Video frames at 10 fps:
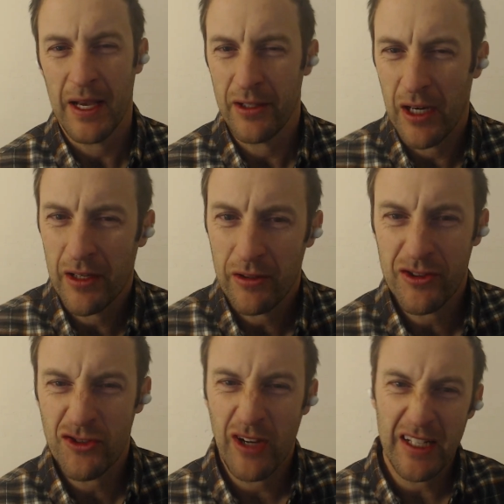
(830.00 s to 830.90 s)
And are there
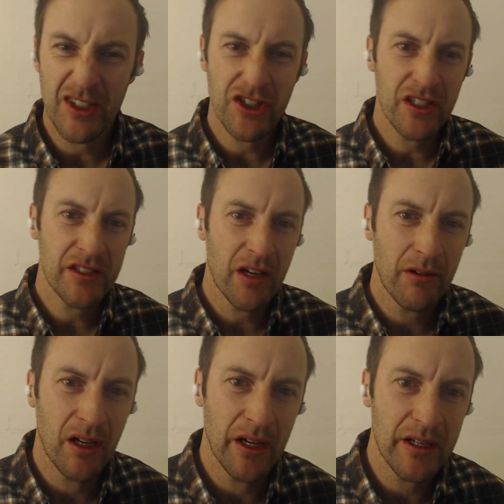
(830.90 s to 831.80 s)
strategies
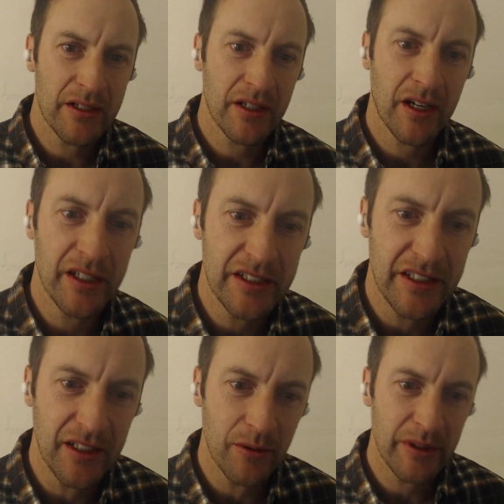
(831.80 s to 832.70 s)
outlined to kind of
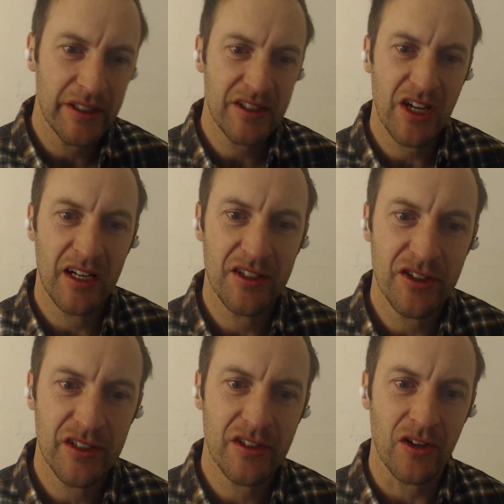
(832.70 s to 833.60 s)
deal with these
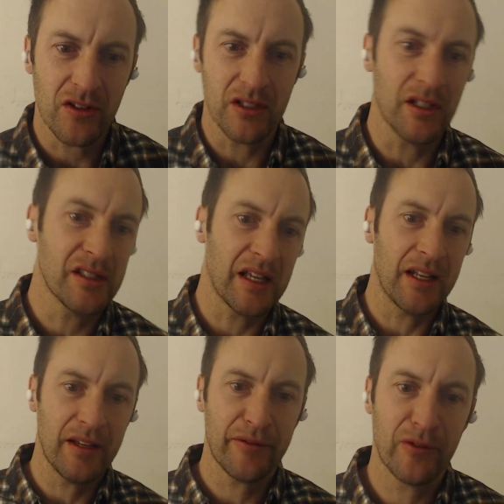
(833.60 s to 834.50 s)
challenges, or is that
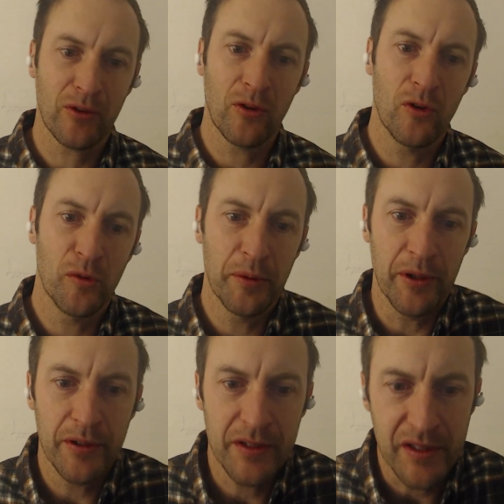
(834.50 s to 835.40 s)
left open to